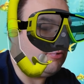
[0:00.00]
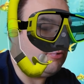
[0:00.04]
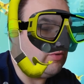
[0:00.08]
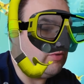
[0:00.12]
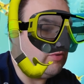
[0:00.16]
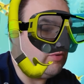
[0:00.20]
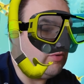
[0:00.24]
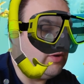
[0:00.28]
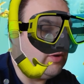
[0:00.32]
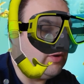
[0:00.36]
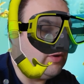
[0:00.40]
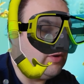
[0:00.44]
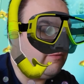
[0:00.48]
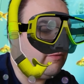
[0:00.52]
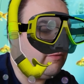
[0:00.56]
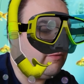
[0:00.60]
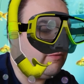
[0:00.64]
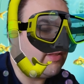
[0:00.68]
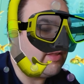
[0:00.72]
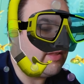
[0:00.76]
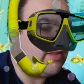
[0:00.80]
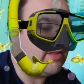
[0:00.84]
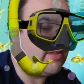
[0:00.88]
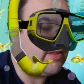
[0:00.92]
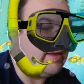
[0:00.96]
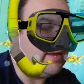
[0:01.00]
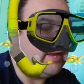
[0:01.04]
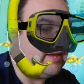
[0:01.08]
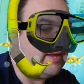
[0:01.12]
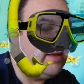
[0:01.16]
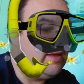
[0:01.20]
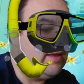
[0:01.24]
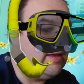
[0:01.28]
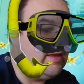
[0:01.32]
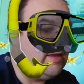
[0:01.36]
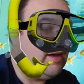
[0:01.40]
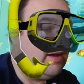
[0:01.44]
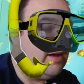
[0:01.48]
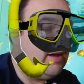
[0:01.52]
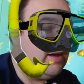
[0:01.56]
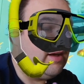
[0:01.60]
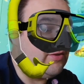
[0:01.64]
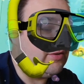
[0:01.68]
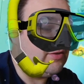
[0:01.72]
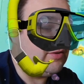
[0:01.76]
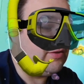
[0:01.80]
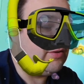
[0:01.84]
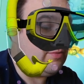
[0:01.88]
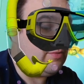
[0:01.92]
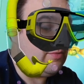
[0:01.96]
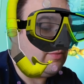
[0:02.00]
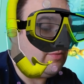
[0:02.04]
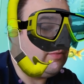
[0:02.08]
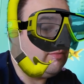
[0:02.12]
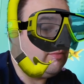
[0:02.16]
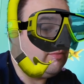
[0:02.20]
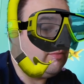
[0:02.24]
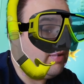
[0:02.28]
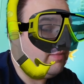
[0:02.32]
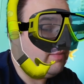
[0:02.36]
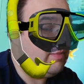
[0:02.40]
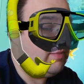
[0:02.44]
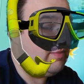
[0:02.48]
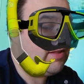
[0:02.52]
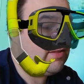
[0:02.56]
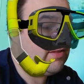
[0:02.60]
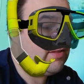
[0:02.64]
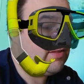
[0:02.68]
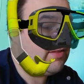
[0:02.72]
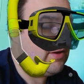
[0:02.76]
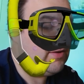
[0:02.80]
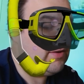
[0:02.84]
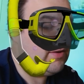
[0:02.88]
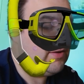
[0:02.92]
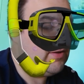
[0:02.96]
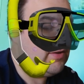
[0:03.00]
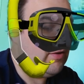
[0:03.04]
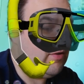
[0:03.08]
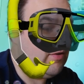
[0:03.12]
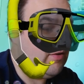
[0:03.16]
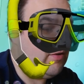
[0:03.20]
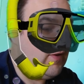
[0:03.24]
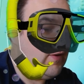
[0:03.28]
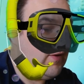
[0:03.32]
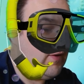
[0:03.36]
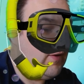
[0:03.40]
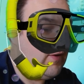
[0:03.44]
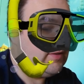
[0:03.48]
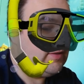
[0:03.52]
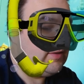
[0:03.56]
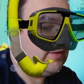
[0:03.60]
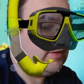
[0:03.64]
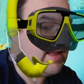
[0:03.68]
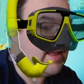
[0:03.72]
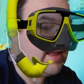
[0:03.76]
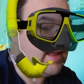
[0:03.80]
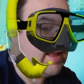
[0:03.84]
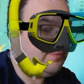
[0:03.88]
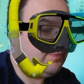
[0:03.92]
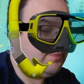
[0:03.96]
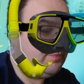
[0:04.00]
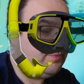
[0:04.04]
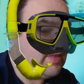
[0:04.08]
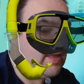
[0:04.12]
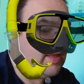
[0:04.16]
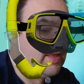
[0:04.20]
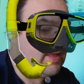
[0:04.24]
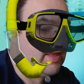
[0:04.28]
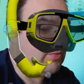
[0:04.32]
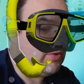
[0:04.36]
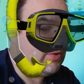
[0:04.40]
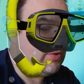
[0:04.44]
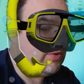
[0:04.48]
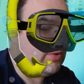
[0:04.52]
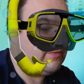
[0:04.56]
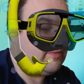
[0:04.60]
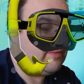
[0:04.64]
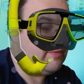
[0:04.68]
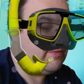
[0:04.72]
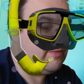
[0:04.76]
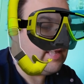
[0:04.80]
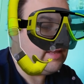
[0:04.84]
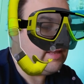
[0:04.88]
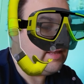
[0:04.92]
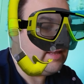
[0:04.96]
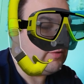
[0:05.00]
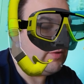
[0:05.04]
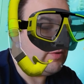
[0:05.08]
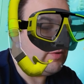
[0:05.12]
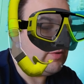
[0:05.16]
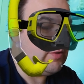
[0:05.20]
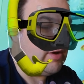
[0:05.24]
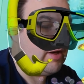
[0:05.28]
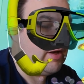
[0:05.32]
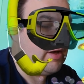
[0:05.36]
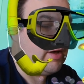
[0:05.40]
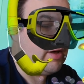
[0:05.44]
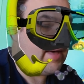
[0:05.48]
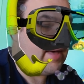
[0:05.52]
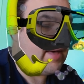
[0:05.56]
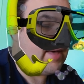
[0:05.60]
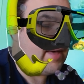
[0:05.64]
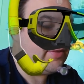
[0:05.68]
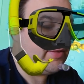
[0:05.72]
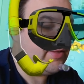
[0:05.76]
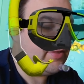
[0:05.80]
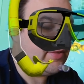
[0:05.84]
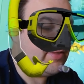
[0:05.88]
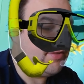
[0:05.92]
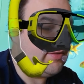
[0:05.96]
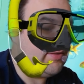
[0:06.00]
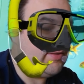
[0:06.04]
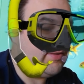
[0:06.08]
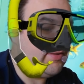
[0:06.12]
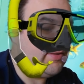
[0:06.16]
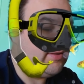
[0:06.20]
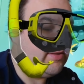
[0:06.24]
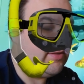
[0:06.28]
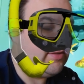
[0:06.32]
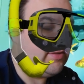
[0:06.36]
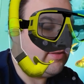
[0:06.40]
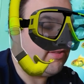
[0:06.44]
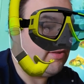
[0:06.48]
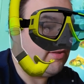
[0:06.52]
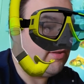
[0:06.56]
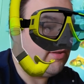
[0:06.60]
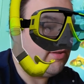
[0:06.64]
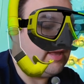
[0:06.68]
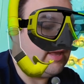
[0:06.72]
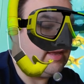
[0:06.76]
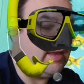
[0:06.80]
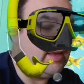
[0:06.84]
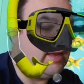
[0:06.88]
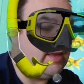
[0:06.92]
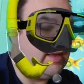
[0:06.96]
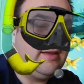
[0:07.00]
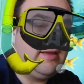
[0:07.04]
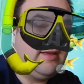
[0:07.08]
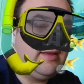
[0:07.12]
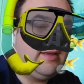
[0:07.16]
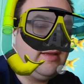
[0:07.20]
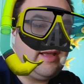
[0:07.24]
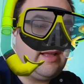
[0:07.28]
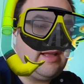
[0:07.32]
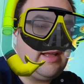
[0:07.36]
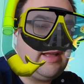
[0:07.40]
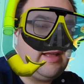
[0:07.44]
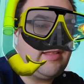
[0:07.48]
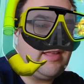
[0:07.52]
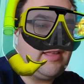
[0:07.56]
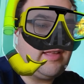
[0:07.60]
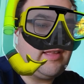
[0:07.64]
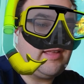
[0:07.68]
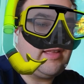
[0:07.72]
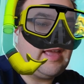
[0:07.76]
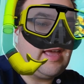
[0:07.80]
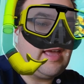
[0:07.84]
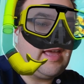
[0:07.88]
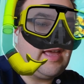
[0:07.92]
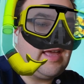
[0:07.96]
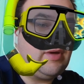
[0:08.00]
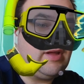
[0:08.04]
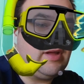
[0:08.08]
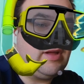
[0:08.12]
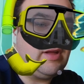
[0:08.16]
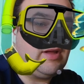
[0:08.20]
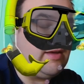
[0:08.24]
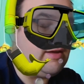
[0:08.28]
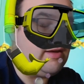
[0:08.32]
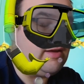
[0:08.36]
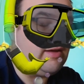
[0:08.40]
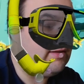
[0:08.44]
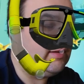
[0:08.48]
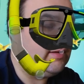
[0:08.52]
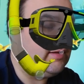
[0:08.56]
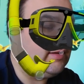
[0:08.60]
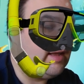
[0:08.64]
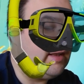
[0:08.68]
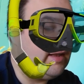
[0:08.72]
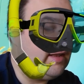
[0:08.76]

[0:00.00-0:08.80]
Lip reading: all over his tummy. I took that one, my best photo. Then there's one of me doing my maths, sulking and sticking out my tongue, and